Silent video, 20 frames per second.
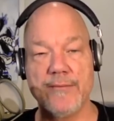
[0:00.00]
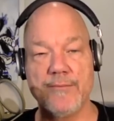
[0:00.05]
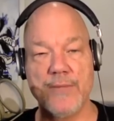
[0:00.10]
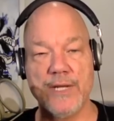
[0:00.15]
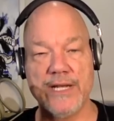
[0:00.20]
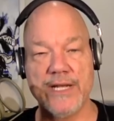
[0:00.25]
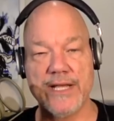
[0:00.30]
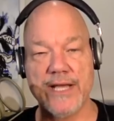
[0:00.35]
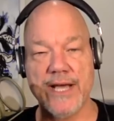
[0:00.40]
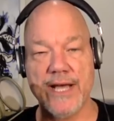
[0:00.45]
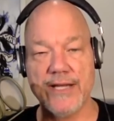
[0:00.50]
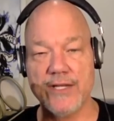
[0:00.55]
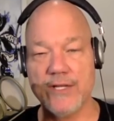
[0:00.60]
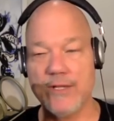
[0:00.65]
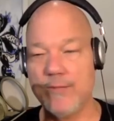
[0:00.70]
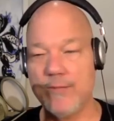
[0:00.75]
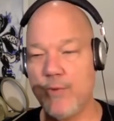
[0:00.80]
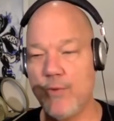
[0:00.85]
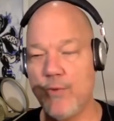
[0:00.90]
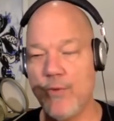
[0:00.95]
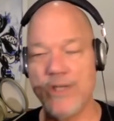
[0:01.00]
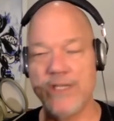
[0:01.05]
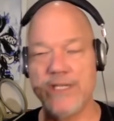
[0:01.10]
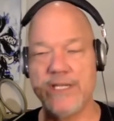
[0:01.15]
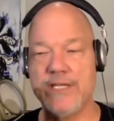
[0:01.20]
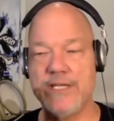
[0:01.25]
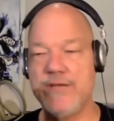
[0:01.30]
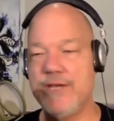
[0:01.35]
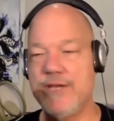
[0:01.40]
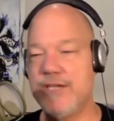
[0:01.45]
But it got to the point
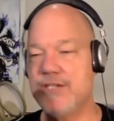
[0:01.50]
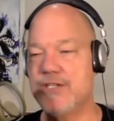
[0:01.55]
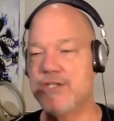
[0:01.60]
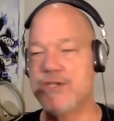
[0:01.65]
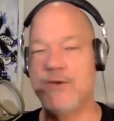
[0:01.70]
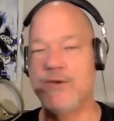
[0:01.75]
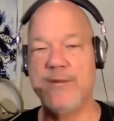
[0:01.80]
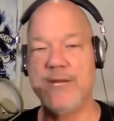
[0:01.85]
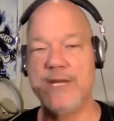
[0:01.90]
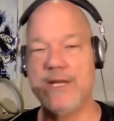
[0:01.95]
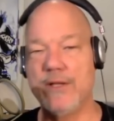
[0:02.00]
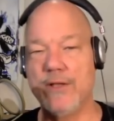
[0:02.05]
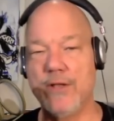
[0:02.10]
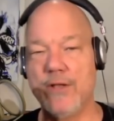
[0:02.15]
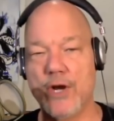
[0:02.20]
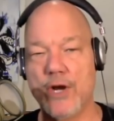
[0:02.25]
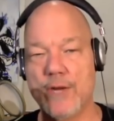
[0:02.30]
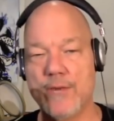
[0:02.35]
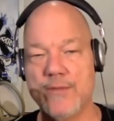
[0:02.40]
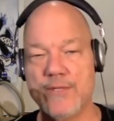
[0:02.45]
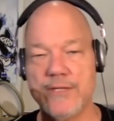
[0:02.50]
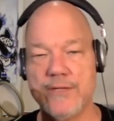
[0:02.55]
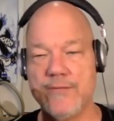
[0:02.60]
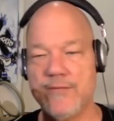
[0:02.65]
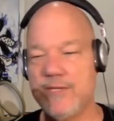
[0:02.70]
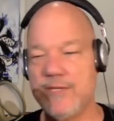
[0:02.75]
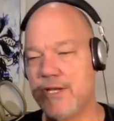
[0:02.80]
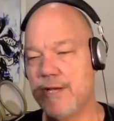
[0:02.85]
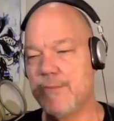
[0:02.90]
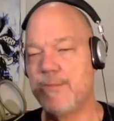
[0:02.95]
that you had so many alarms,
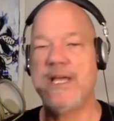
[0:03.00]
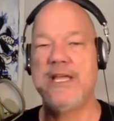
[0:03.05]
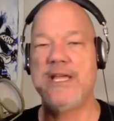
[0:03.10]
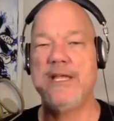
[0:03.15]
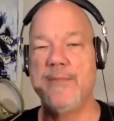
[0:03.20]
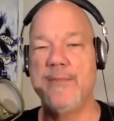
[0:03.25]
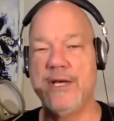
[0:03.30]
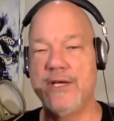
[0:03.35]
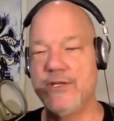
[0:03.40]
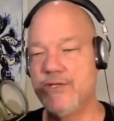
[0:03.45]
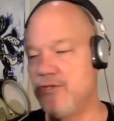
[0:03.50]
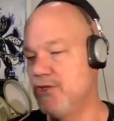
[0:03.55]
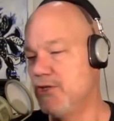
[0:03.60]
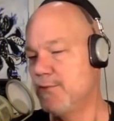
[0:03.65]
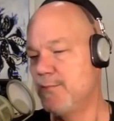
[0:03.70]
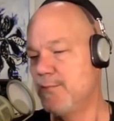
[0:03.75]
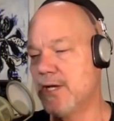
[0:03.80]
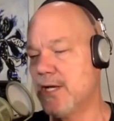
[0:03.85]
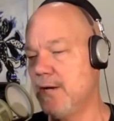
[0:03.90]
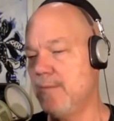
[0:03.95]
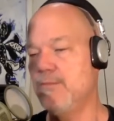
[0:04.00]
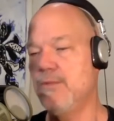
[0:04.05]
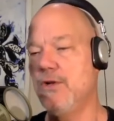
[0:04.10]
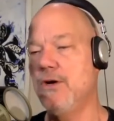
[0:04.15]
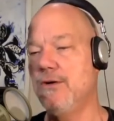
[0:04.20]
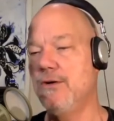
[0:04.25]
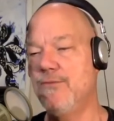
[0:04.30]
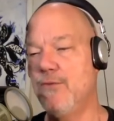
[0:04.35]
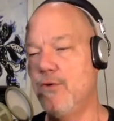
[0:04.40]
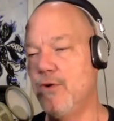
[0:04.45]
it's like my emails, you just become
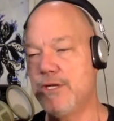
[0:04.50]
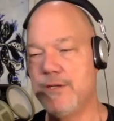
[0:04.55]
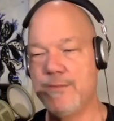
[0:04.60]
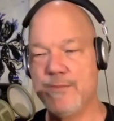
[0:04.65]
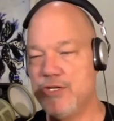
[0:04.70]
null and void to them.